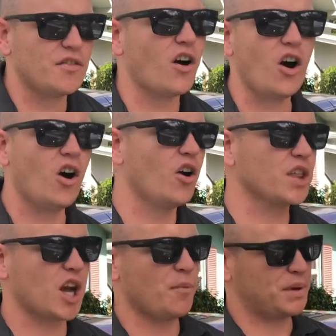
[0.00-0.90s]
all the
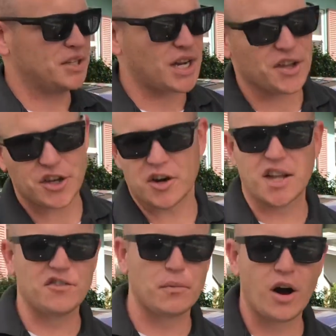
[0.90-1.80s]
companies out there. I
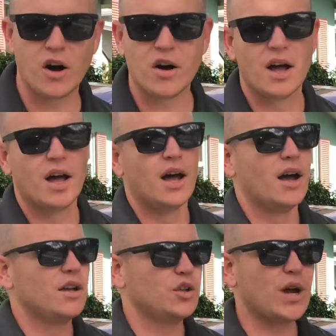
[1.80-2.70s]
love them all.
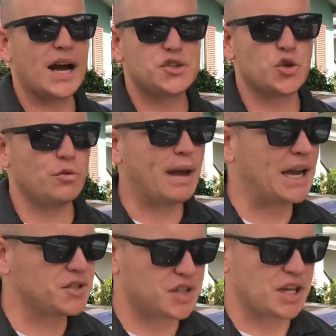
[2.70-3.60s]
You guys do
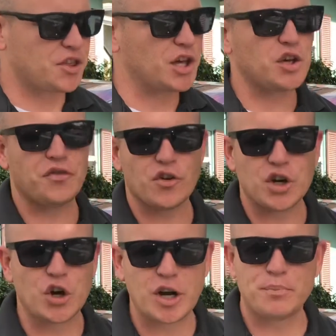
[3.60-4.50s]
amazing. Thank you for
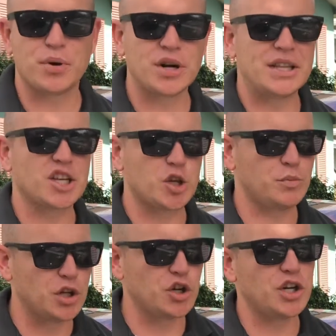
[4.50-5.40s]
your input in the
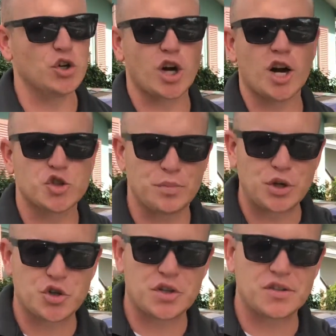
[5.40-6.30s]
community and your
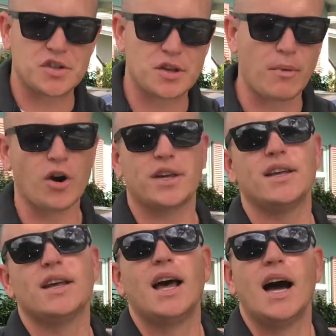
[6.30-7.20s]
contribution to the
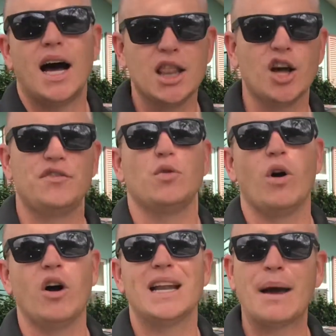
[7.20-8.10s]
market. I love you
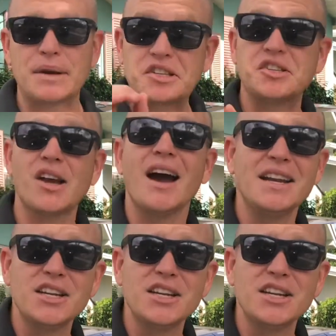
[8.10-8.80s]
all, and I'm excited to